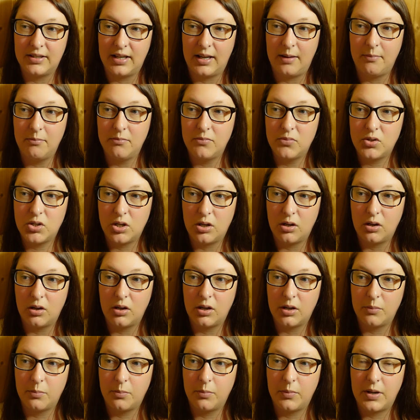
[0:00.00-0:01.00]
him
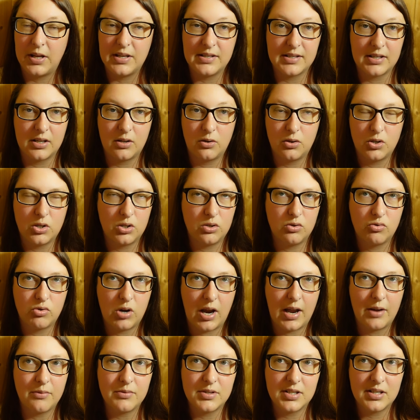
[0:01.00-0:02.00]
took his
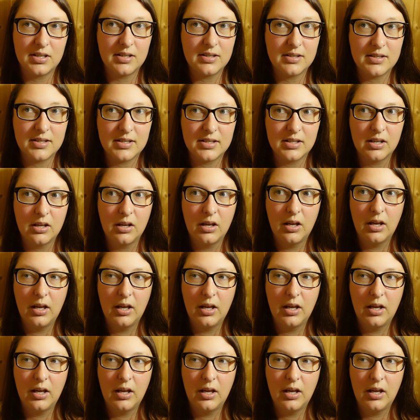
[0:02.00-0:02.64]
trousers,